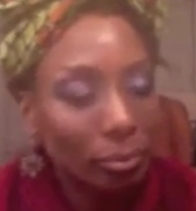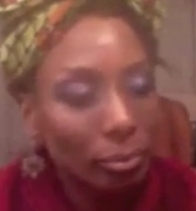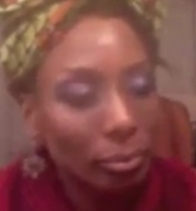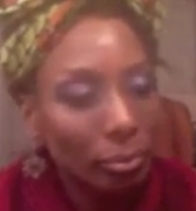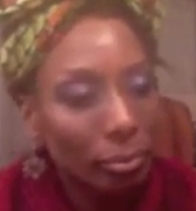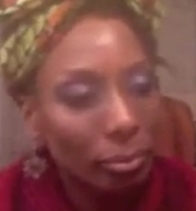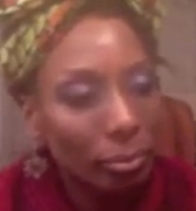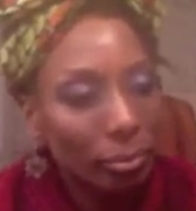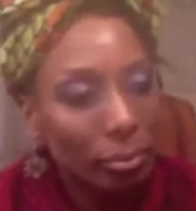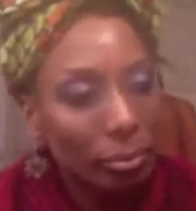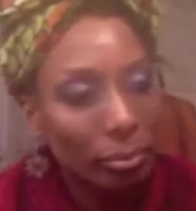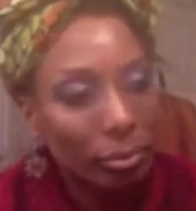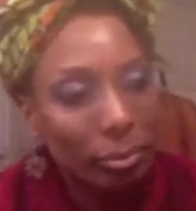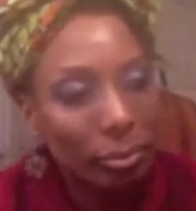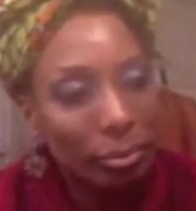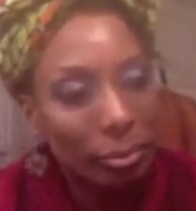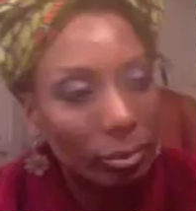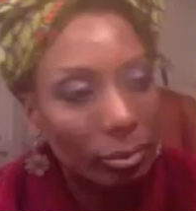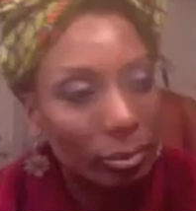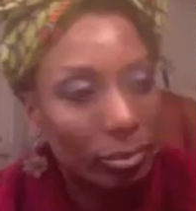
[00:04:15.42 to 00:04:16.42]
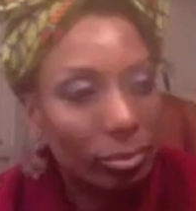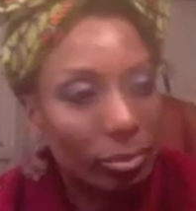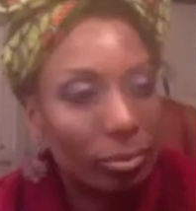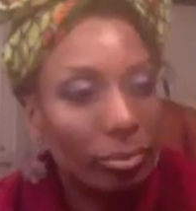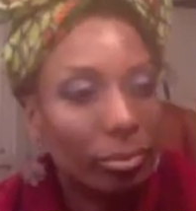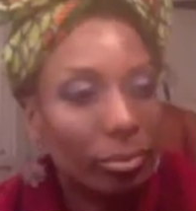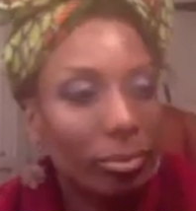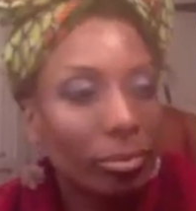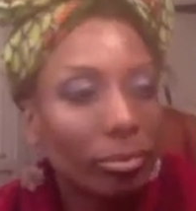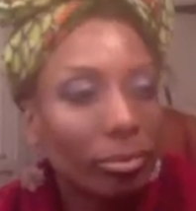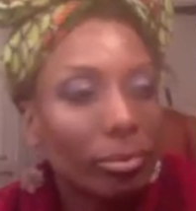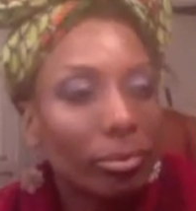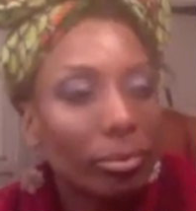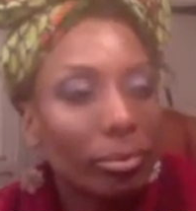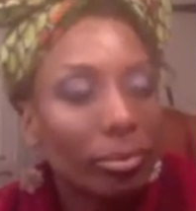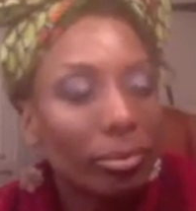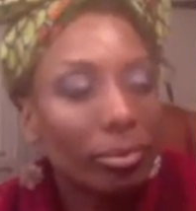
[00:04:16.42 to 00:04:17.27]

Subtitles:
No one is speaking in this clip.